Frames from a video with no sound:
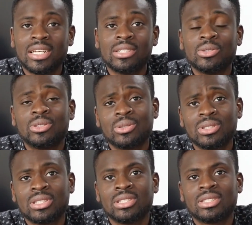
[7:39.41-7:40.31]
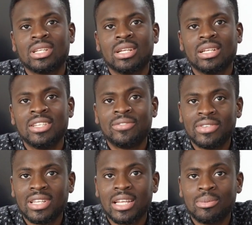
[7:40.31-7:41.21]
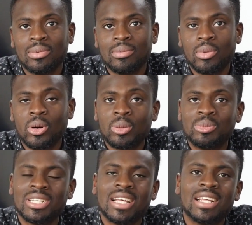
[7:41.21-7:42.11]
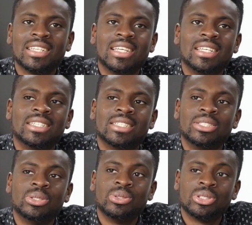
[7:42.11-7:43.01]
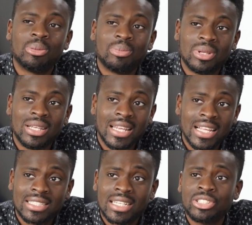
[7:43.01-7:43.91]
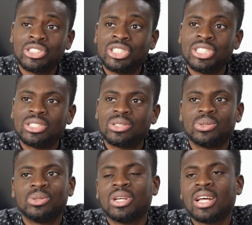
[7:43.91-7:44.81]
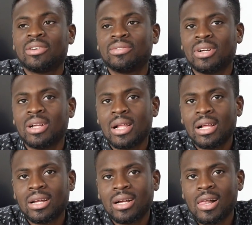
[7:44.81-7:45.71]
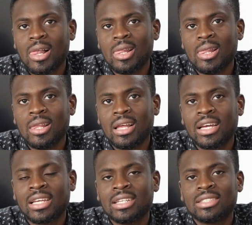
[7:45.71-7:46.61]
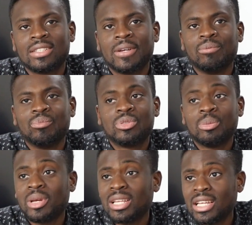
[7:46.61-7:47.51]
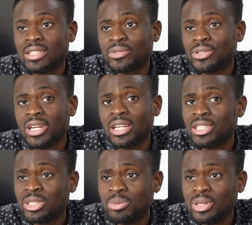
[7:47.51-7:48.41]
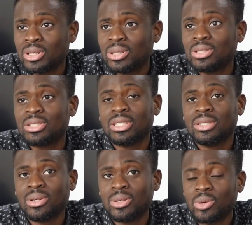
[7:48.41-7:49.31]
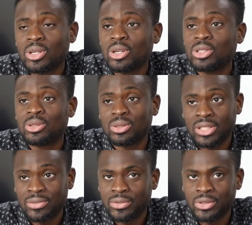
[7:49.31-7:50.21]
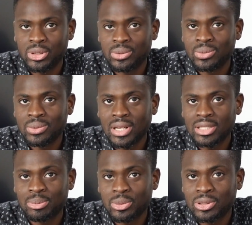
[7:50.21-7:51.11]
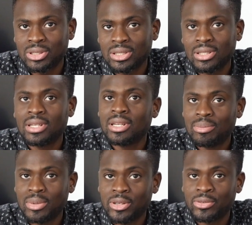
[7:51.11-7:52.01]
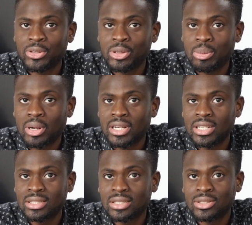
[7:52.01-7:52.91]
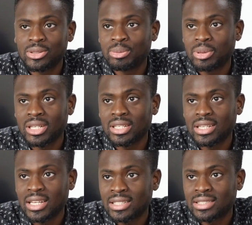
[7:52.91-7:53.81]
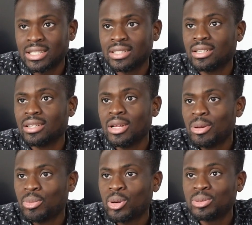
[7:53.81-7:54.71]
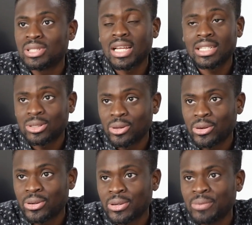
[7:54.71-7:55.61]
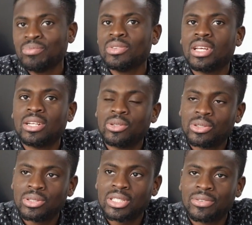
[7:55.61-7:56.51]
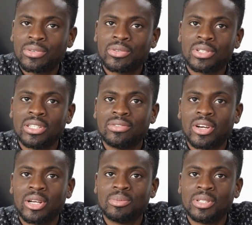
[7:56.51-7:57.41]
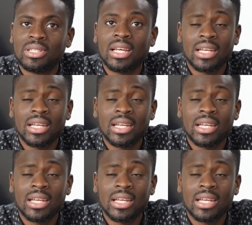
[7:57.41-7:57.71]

And also since the LiFi-Led bulbs, they use up less energy. So you have, to pay less for your energy bills and whatnot. So safer for you as a person. Better for your pocket since you're paying less and the bulbs last longer, and also safer for the environment.